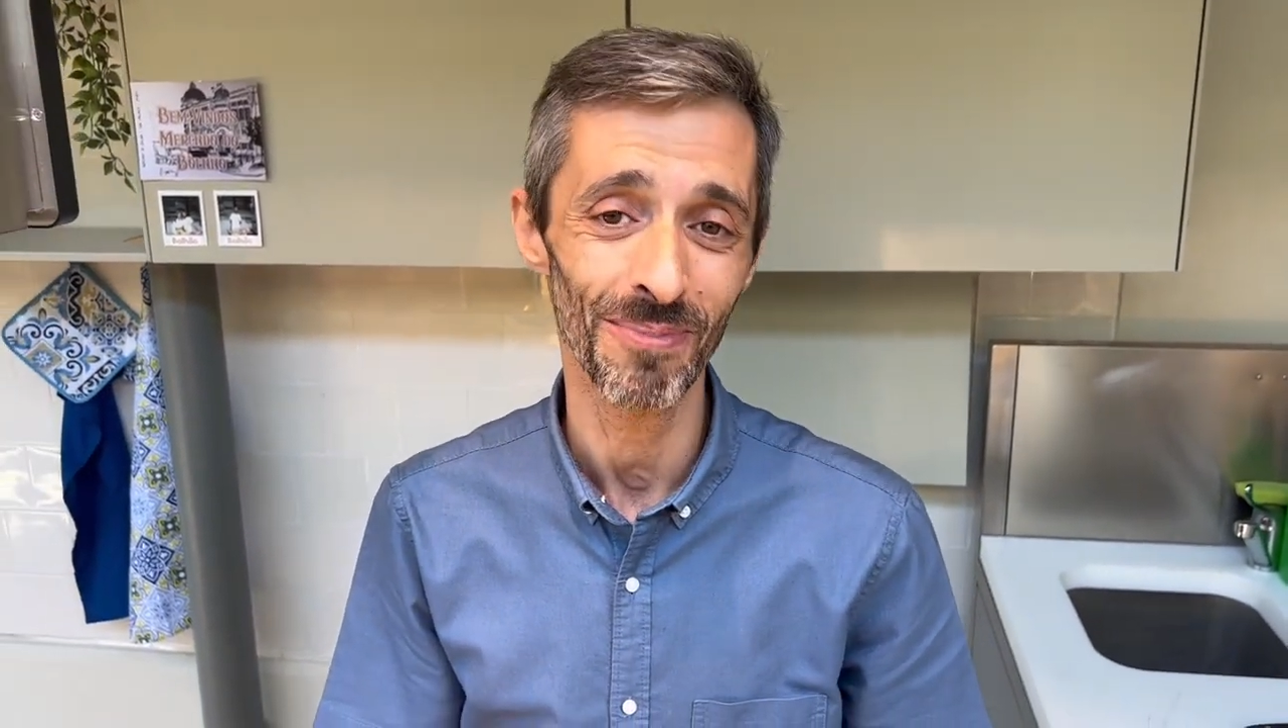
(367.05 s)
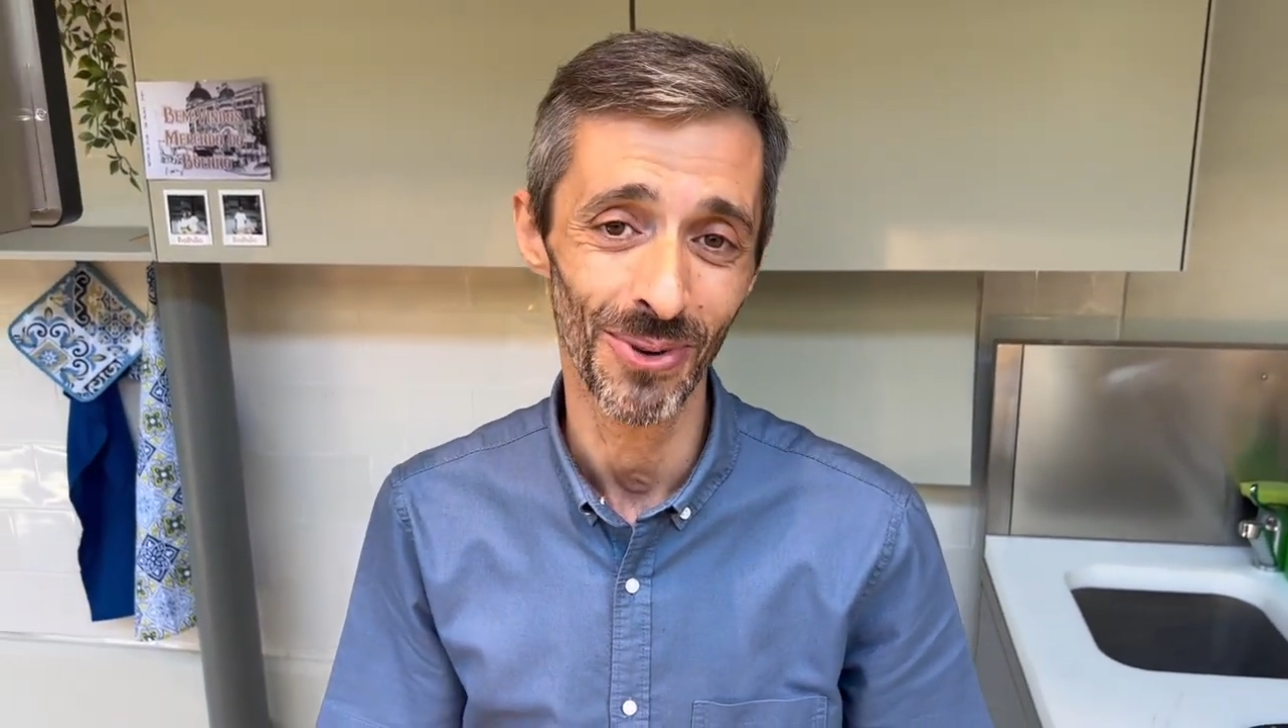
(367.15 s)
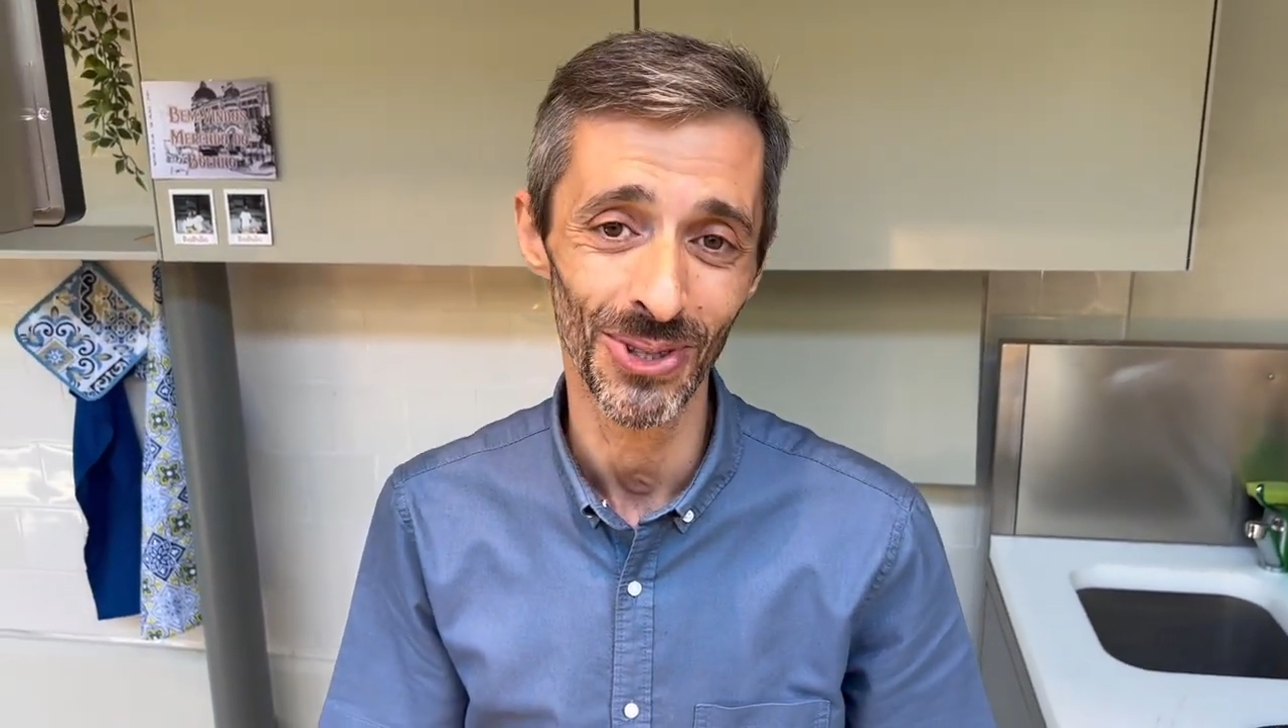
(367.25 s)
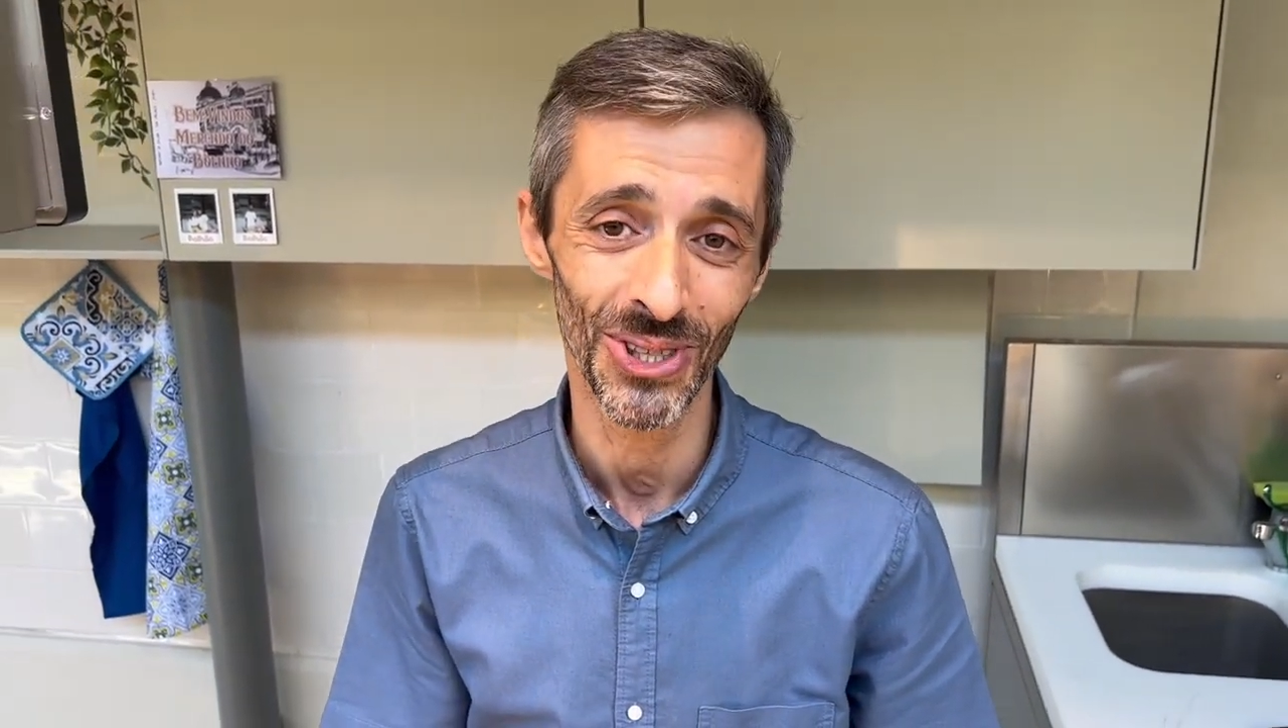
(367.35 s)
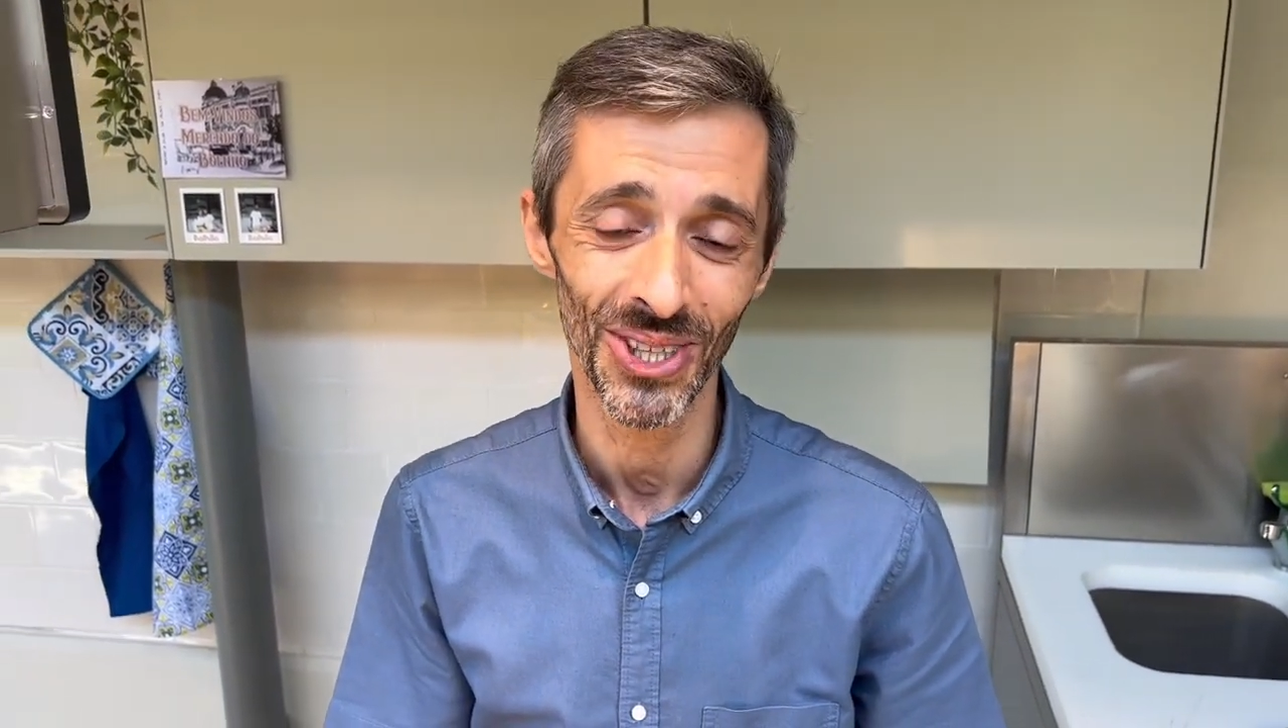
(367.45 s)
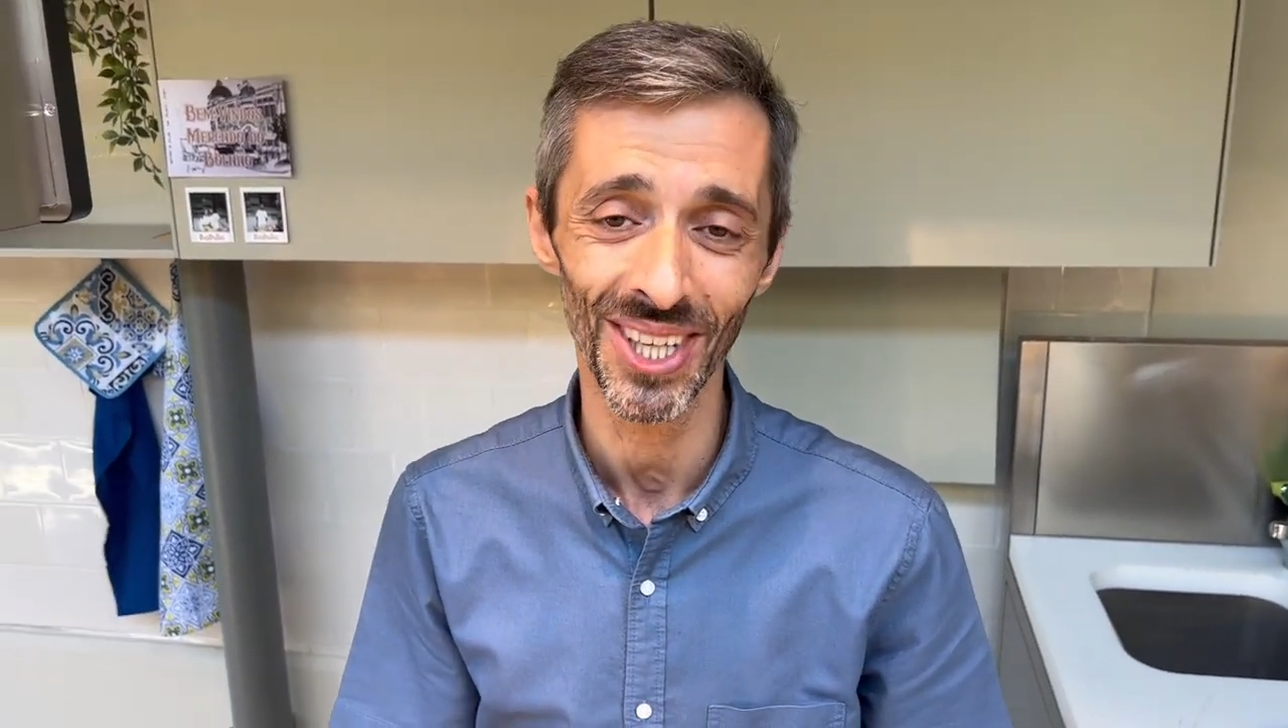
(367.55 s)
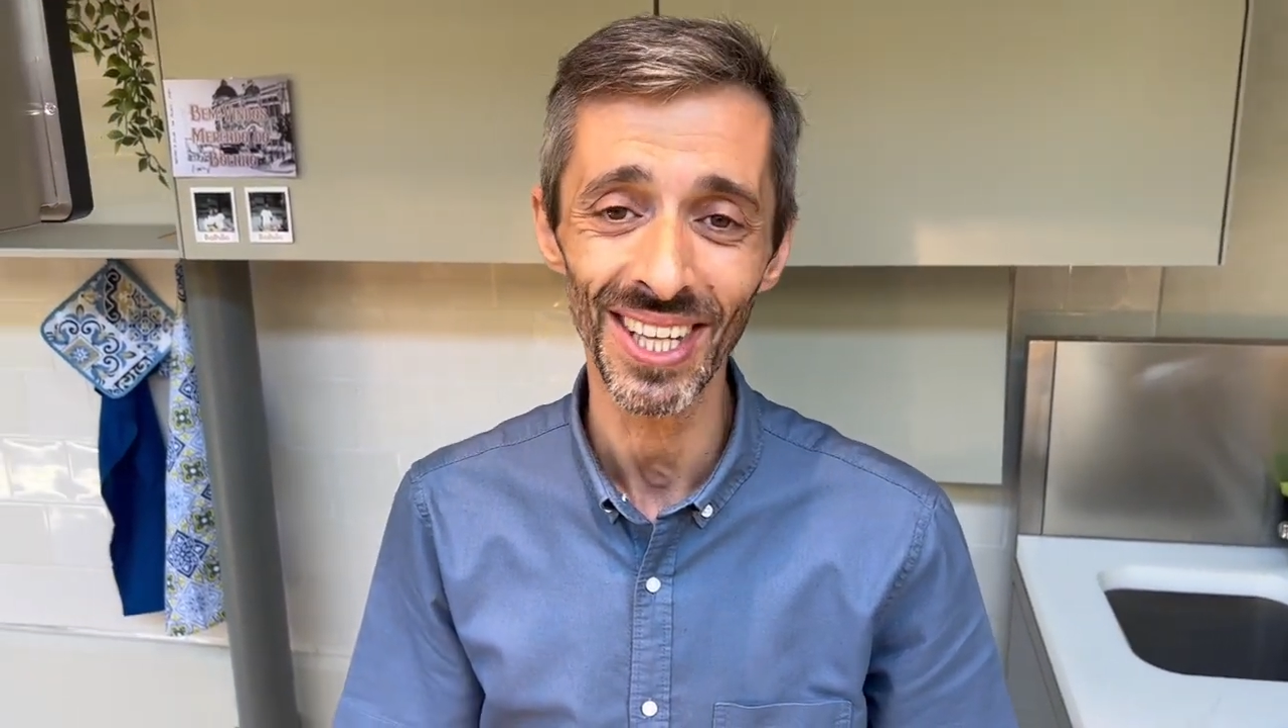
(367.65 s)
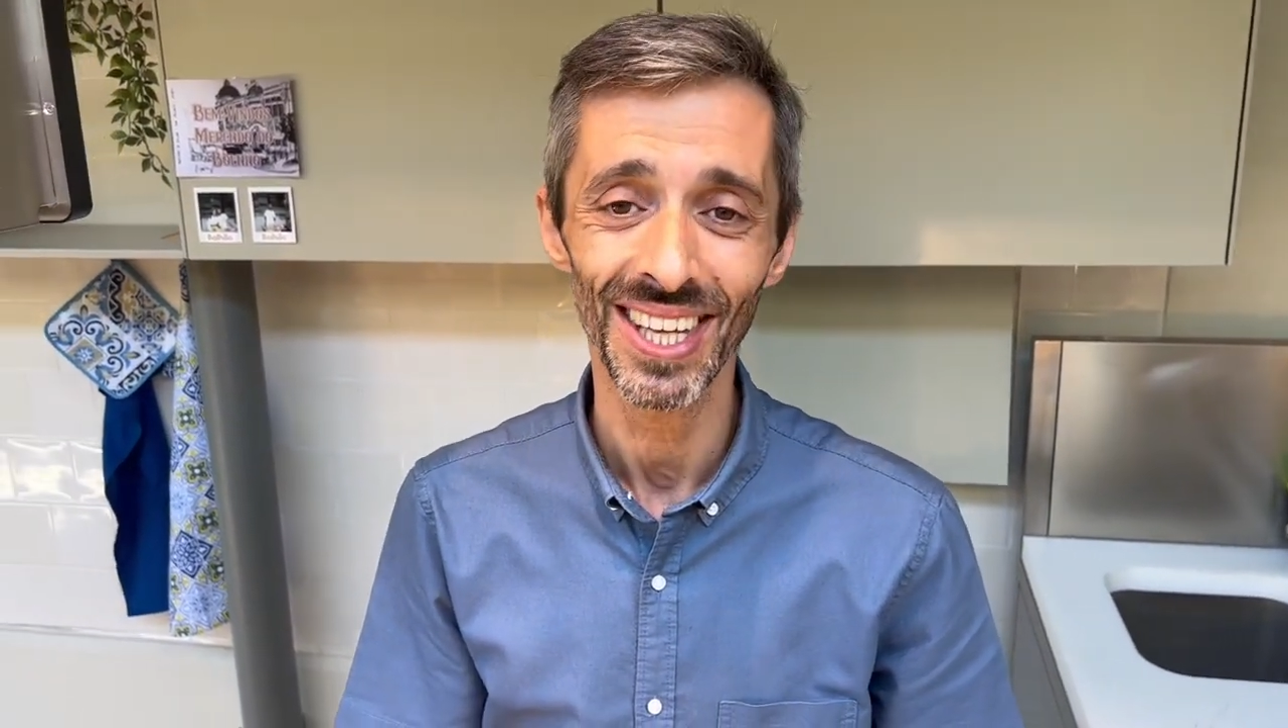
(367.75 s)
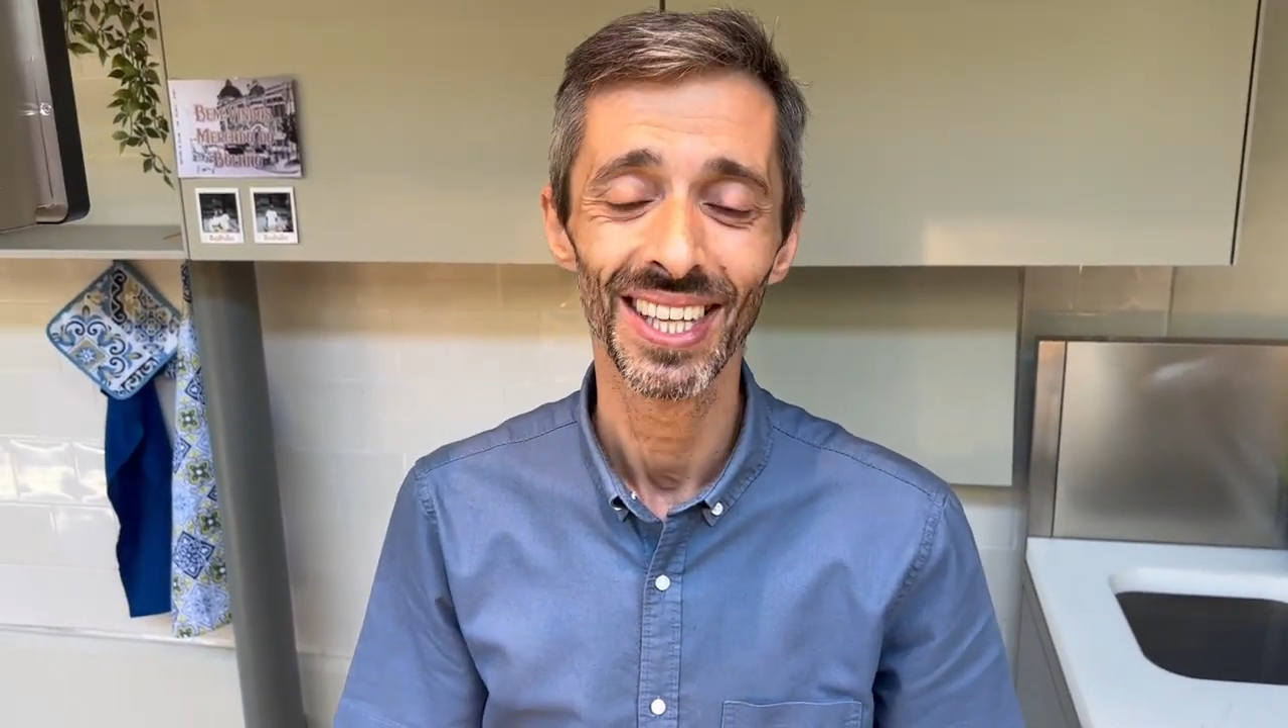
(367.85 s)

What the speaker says: Portugal.